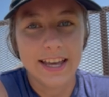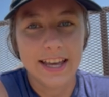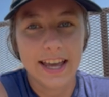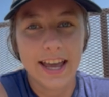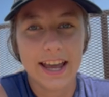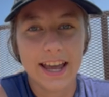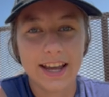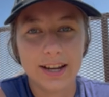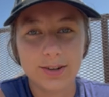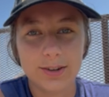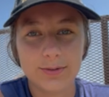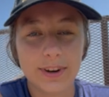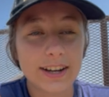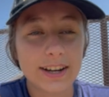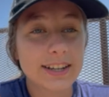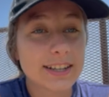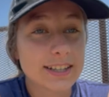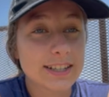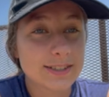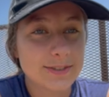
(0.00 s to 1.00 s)
And
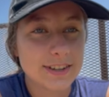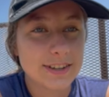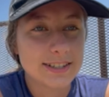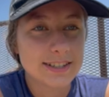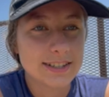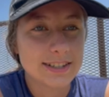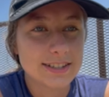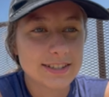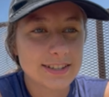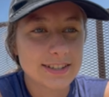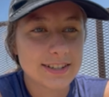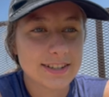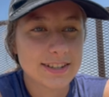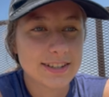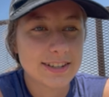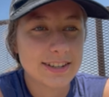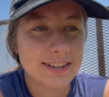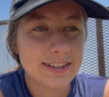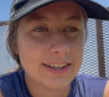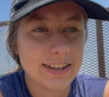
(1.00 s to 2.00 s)
recognize faces
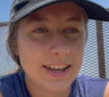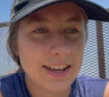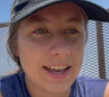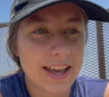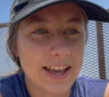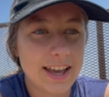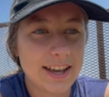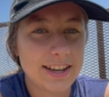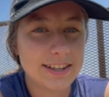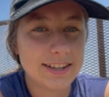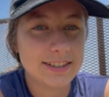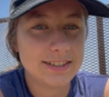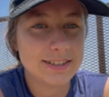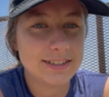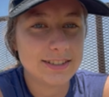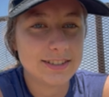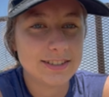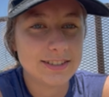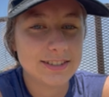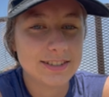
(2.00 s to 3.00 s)

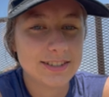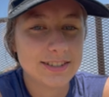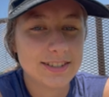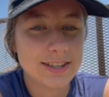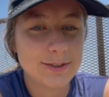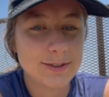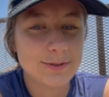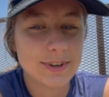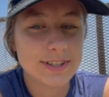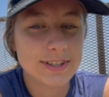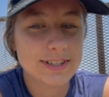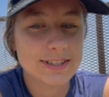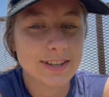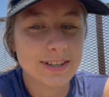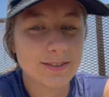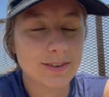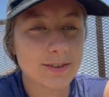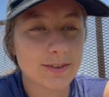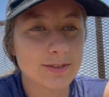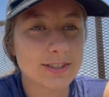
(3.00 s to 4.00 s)
and see faces
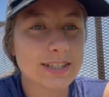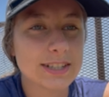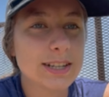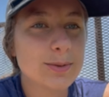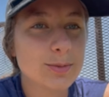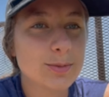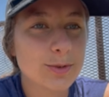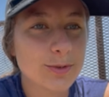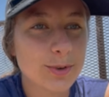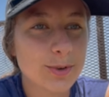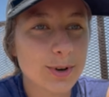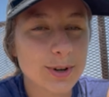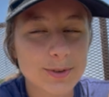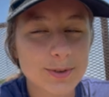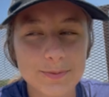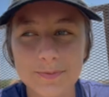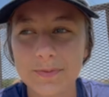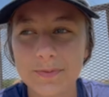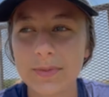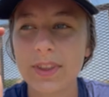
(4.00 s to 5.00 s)
I've never seen before
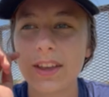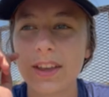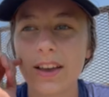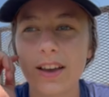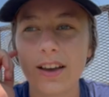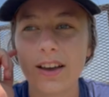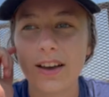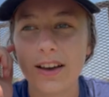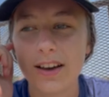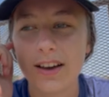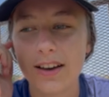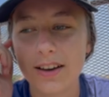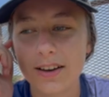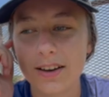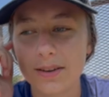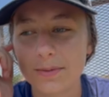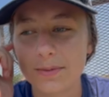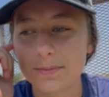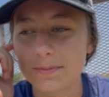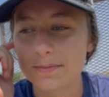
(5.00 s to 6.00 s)

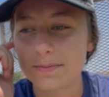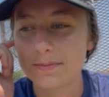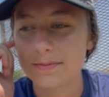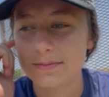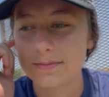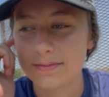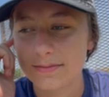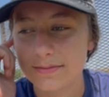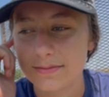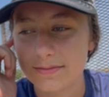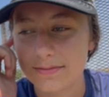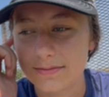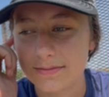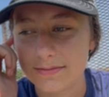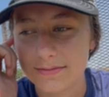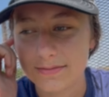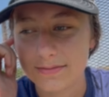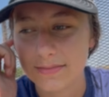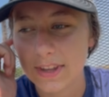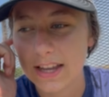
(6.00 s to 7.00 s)
um,
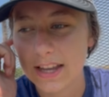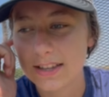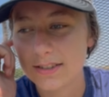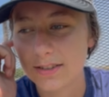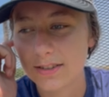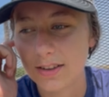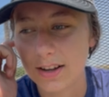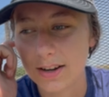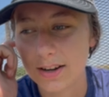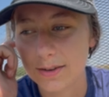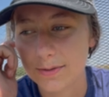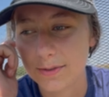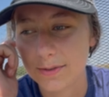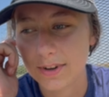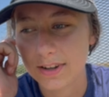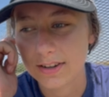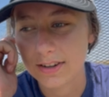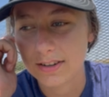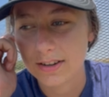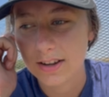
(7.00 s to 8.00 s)
is a lot of
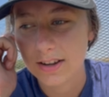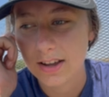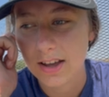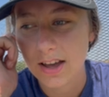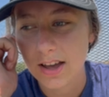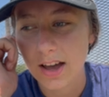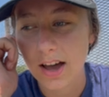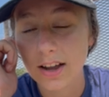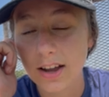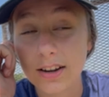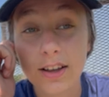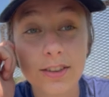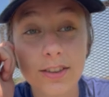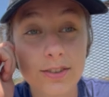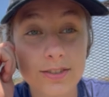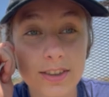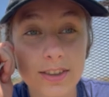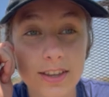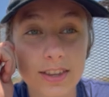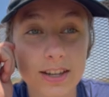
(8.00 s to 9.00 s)
fun. Another
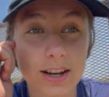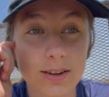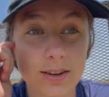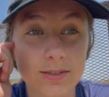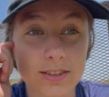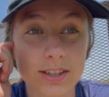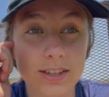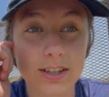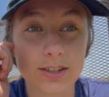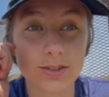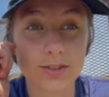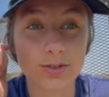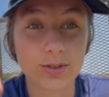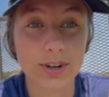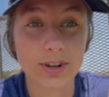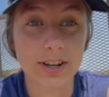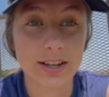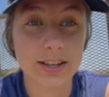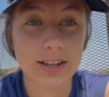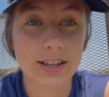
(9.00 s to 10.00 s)
thing that I really
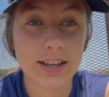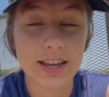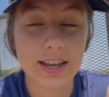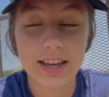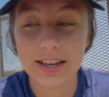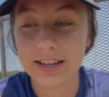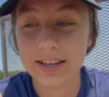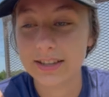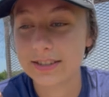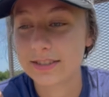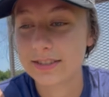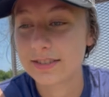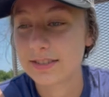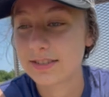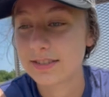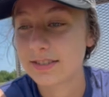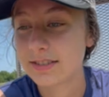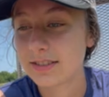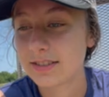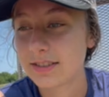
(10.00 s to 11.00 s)
enjoy
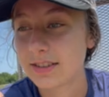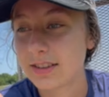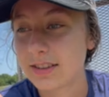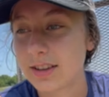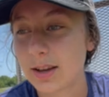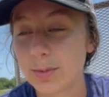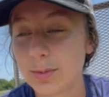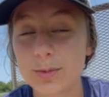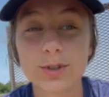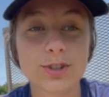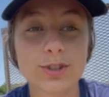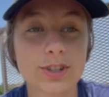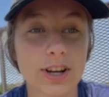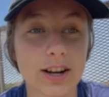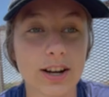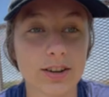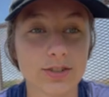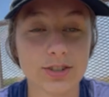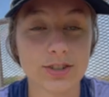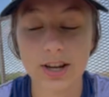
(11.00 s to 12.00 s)
is, I'm going to shout
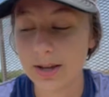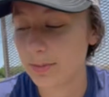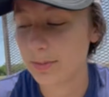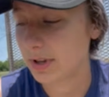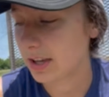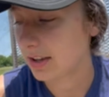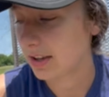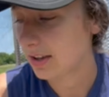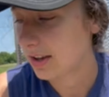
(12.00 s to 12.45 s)
out Jamie.